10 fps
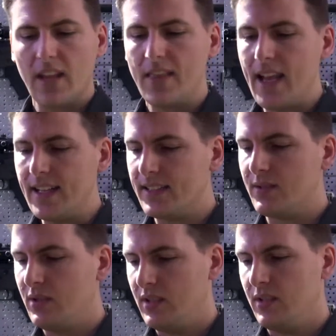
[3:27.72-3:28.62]

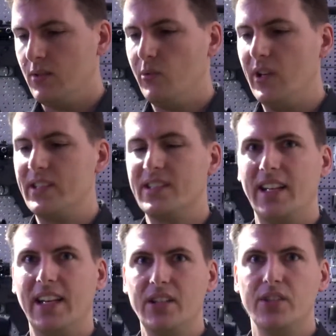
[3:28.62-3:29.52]
that's what's
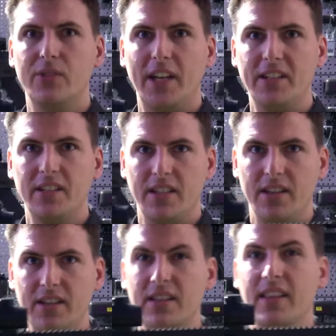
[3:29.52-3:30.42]
integrated
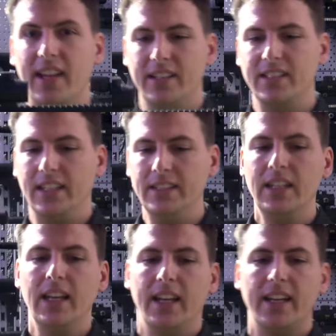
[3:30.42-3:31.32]
in that gun.